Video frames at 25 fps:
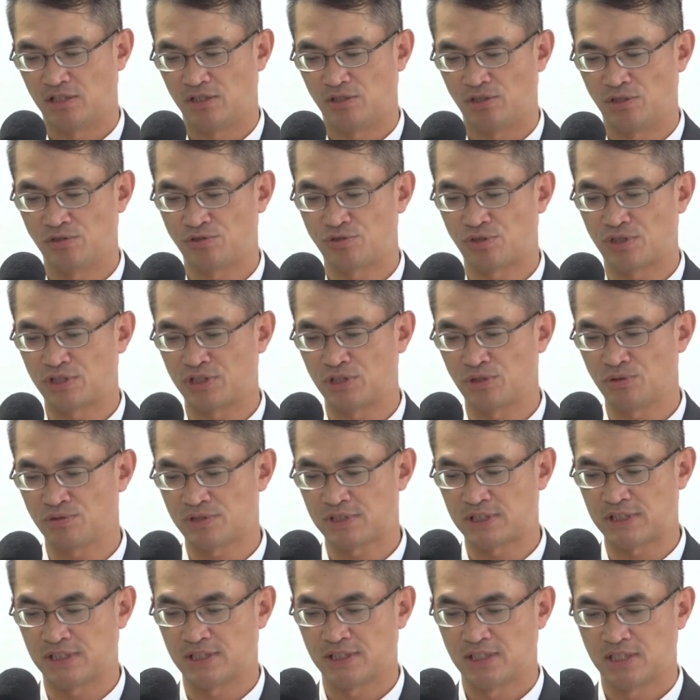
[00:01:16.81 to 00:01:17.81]

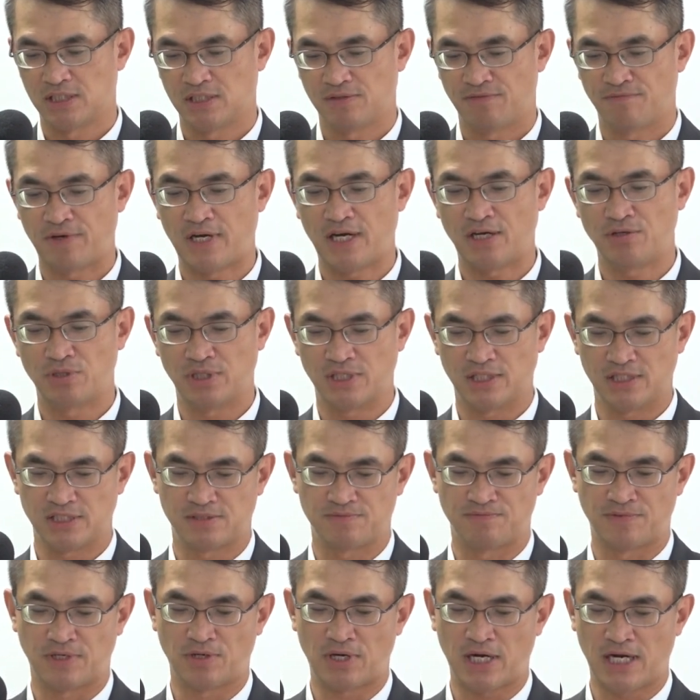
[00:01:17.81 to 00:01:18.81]
introduced
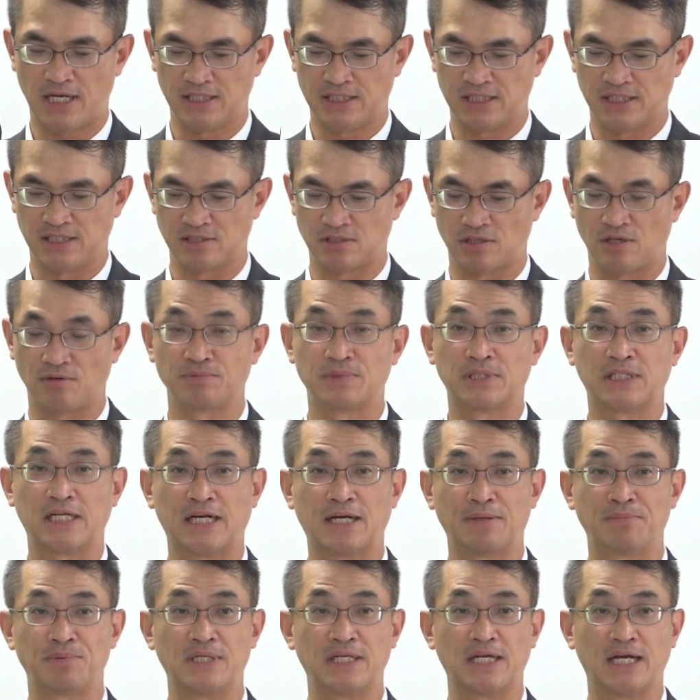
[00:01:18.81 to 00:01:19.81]
various varieties of
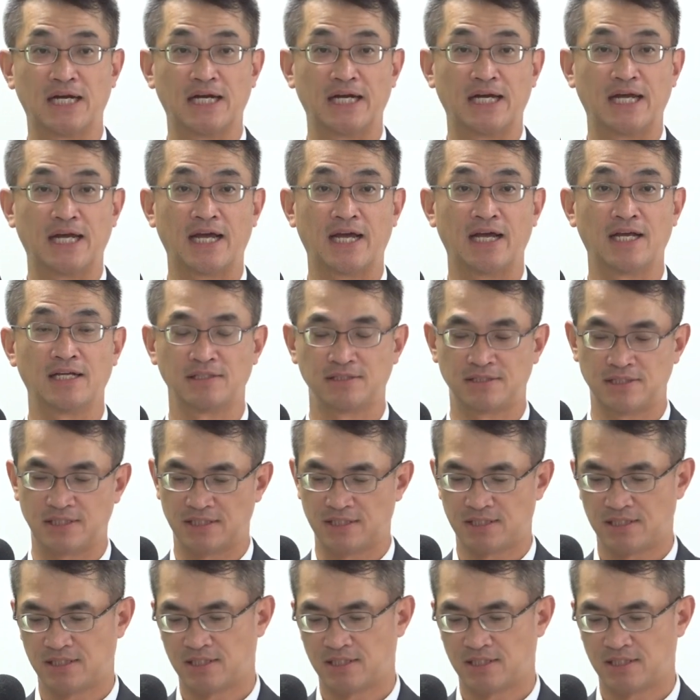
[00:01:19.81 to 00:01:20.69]
tilapia and